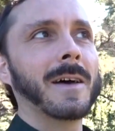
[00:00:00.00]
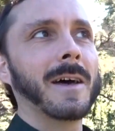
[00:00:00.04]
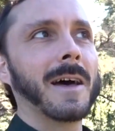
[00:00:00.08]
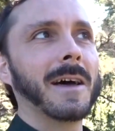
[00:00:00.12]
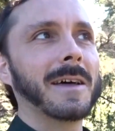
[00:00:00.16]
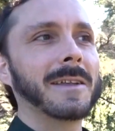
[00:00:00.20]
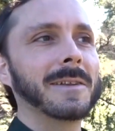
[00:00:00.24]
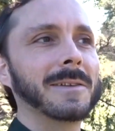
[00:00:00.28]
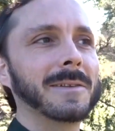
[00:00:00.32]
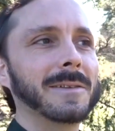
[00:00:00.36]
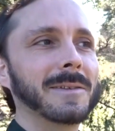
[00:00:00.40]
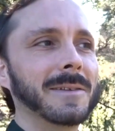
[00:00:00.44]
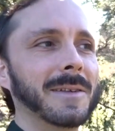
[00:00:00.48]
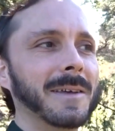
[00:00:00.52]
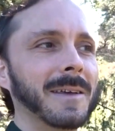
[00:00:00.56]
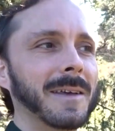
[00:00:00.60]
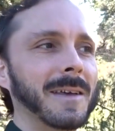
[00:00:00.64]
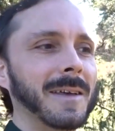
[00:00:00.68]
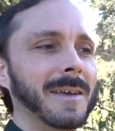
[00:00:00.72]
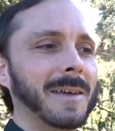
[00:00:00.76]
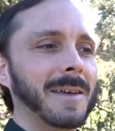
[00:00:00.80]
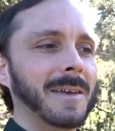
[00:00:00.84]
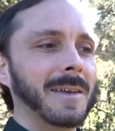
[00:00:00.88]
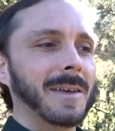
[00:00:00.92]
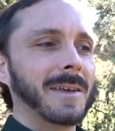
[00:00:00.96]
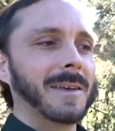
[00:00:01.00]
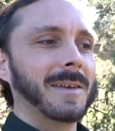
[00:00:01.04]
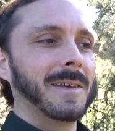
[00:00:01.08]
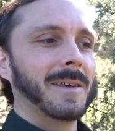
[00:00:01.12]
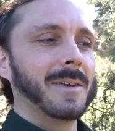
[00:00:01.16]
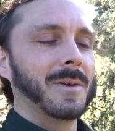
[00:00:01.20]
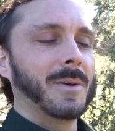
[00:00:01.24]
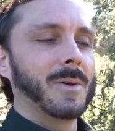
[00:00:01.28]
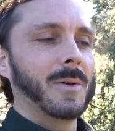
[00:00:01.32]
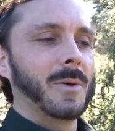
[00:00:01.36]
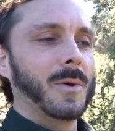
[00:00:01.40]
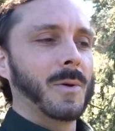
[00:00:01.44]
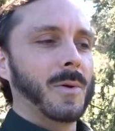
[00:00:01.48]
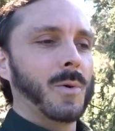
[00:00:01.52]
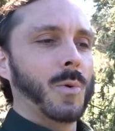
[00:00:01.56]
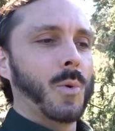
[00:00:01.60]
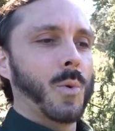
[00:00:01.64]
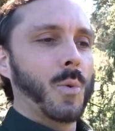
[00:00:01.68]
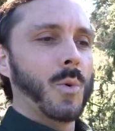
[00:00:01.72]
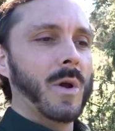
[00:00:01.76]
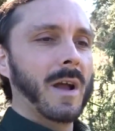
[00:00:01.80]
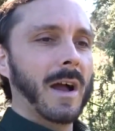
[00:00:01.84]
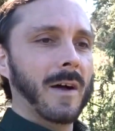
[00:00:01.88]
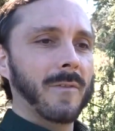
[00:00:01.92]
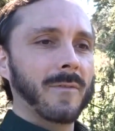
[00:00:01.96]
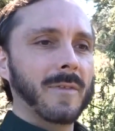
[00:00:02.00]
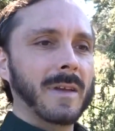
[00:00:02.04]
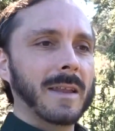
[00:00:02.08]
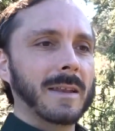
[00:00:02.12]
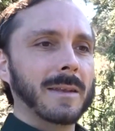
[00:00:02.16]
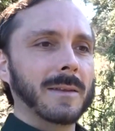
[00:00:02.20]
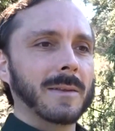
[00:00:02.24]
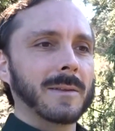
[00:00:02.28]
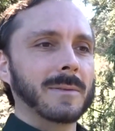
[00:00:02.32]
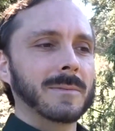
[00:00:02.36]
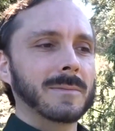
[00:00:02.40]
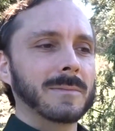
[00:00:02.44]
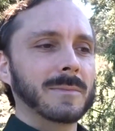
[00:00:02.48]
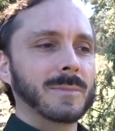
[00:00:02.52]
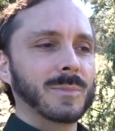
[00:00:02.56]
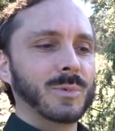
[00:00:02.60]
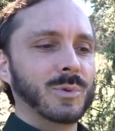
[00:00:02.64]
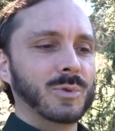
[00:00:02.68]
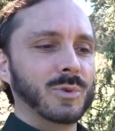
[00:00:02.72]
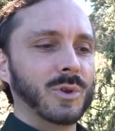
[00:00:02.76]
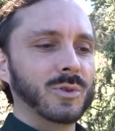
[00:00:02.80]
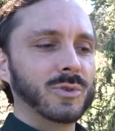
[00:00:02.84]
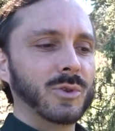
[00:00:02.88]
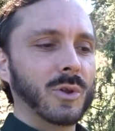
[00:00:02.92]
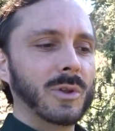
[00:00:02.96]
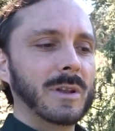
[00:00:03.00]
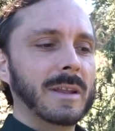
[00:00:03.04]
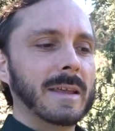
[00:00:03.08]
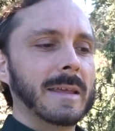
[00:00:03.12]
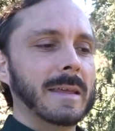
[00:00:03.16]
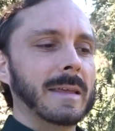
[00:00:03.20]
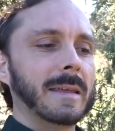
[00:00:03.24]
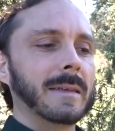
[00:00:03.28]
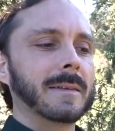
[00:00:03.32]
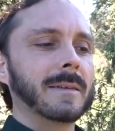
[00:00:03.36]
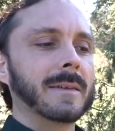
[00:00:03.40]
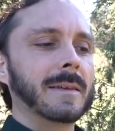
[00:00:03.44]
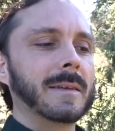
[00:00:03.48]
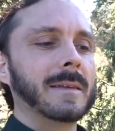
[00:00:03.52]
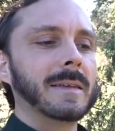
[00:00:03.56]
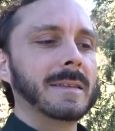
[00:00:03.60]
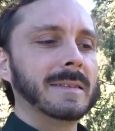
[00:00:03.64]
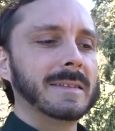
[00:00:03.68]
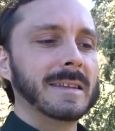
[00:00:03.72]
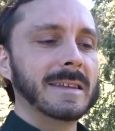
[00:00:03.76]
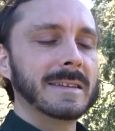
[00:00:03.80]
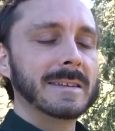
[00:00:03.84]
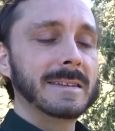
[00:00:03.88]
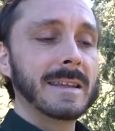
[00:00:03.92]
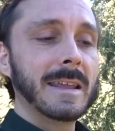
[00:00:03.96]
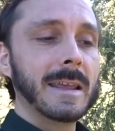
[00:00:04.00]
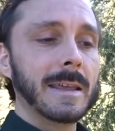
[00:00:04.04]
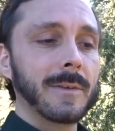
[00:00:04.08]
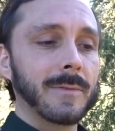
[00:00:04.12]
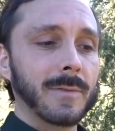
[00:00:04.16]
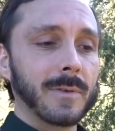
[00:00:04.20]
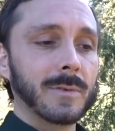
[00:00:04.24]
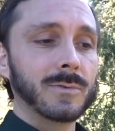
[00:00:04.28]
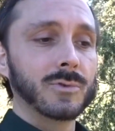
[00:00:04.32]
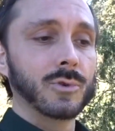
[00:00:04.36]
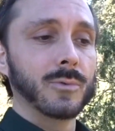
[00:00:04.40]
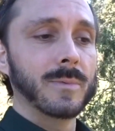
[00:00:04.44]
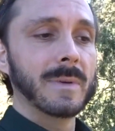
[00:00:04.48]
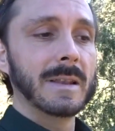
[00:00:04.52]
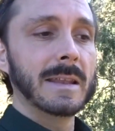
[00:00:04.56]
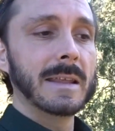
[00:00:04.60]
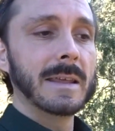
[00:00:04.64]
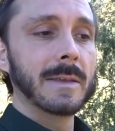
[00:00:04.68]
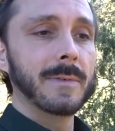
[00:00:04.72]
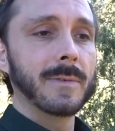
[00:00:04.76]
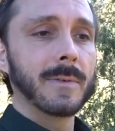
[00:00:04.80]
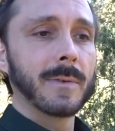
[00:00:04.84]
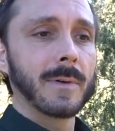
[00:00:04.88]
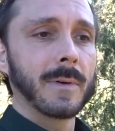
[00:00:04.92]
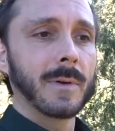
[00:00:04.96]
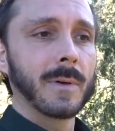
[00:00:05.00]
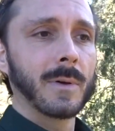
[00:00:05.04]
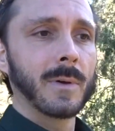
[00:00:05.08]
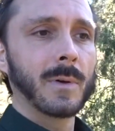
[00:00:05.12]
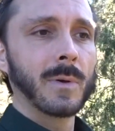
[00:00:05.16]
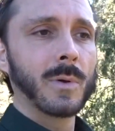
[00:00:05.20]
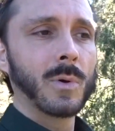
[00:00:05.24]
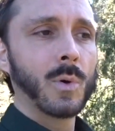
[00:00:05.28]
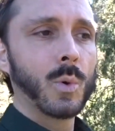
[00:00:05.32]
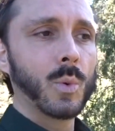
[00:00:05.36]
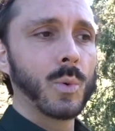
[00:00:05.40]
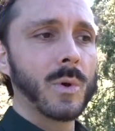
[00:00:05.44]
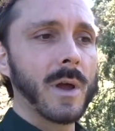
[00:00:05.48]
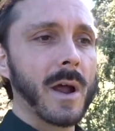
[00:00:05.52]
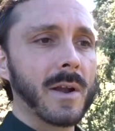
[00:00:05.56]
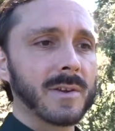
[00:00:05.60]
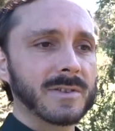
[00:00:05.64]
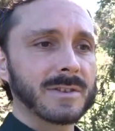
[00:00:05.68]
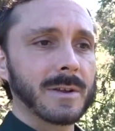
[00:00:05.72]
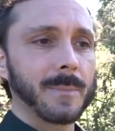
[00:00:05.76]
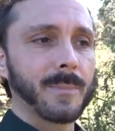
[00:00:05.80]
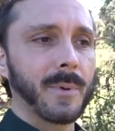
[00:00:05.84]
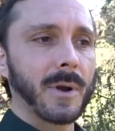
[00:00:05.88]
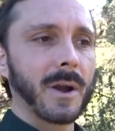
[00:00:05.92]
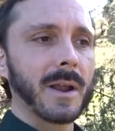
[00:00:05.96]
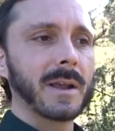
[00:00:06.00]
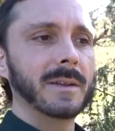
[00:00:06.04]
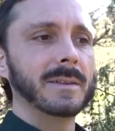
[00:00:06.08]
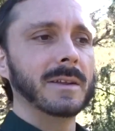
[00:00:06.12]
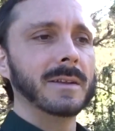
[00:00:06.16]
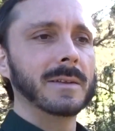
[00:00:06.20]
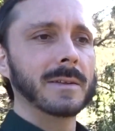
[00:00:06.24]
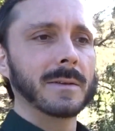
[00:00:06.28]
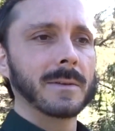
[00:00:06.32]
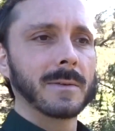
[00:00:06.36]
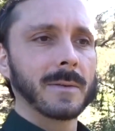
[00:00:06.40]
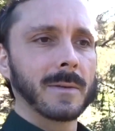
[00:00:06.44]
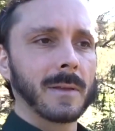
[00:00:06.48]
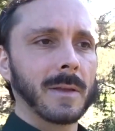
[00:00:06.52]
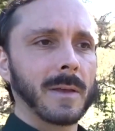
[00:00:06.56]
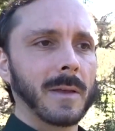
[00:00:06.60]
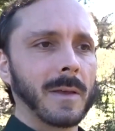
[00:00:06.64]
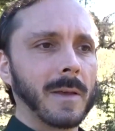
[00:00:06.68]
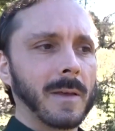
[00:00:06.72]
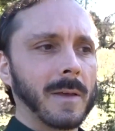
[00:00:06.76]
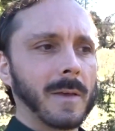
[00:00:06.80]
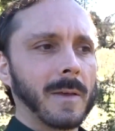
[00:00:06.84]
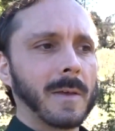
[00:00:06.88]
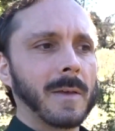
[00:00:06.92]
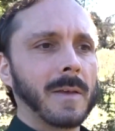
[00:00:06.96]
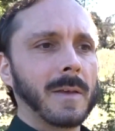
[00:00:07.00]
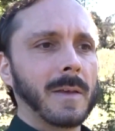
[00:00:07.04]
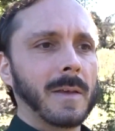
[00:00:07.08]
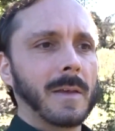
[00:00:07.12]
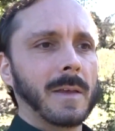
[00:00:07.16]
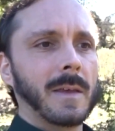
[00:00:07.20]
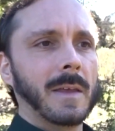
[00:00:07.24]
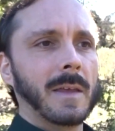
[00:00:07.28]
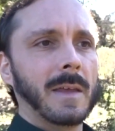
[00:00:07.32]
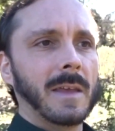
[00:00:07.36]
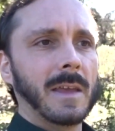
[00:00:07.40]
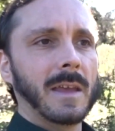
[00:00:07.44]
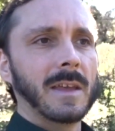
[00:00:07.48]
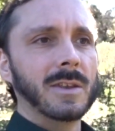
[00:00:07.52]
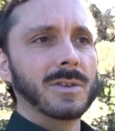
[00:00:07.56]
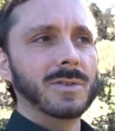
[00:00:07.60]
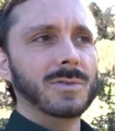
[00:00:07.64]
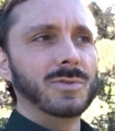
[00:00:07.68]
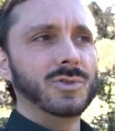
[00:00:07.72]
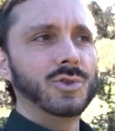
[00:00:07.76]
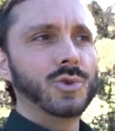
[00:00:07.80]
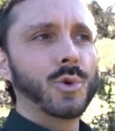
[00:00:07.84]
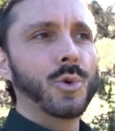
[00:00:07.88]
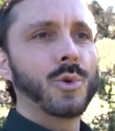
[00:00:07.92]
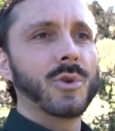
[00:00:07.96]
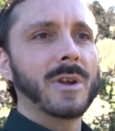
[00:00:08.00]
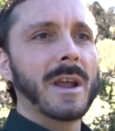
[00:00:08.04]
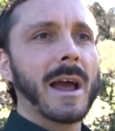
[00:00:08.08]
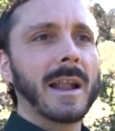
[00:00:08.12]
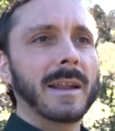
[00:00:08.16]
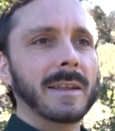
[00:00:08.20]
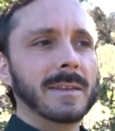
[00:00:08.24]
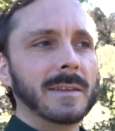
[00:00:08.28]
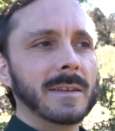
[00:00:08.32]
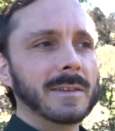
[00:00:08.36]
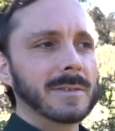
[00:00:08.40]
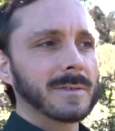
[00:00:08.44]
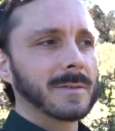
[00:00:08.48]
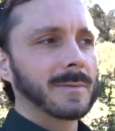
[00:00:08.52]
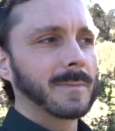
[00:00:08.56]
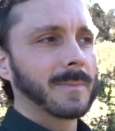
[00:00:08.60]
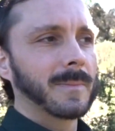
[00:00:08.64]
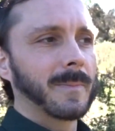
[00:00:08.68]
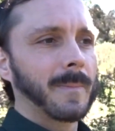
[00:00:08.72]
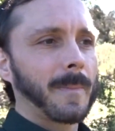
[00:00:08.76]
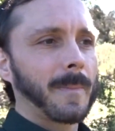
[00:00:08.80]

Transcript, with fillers: And we have been not only deceived to believe we are separated in two realities